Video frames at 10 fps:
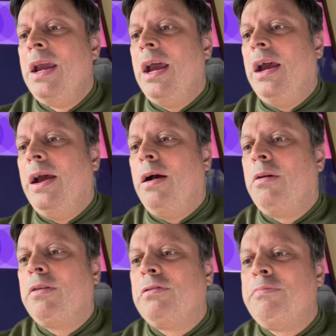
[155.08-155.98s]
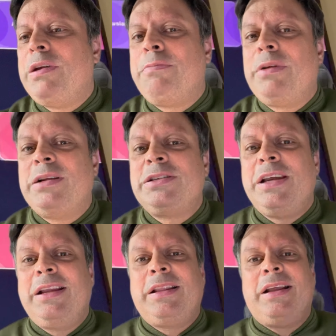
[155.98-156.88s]
A lot of people are
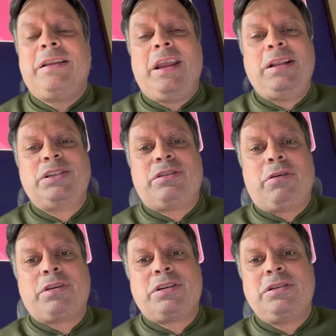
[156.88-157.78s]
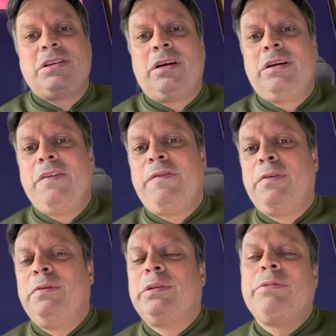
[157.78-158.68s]
saying that the instructions are
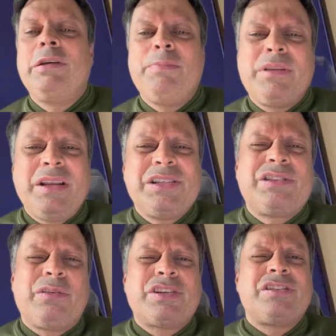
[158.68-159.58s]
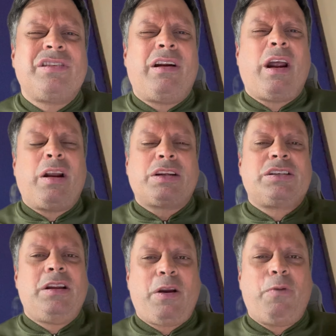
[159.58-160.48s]
difficult to read, but the instructions are
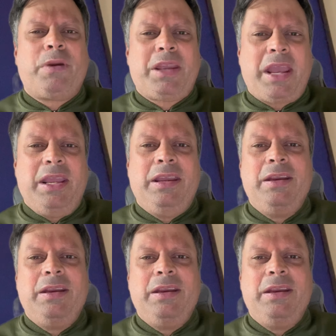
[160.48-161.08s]
actually okay.